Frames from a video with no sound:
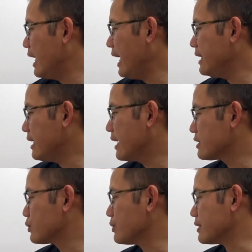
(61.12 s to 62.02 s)

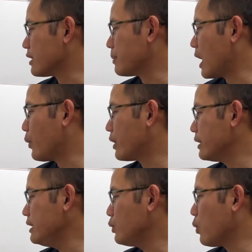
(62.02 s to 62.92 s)
8x to the third power
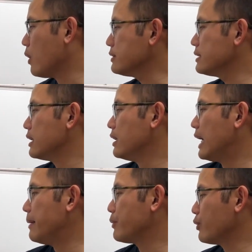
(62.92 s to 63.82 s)
equals,
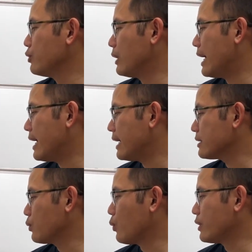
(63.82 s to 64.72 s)
I'm going to
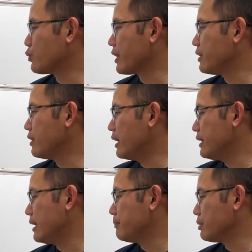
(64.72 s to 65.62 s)
add 1 right here
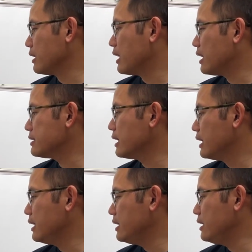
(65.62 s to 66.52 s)
and then plus
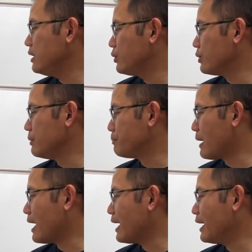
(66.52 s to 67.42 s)
e to the
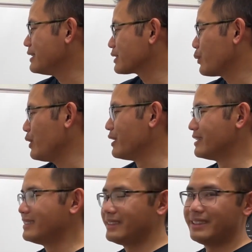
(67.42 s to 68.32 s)
pi square.
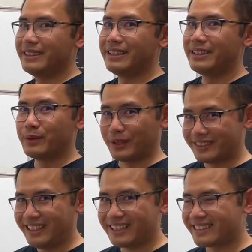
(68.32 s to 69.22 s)
What's
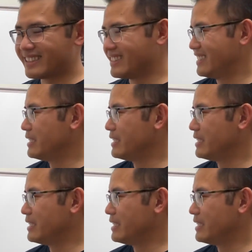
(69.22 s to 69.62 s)
next?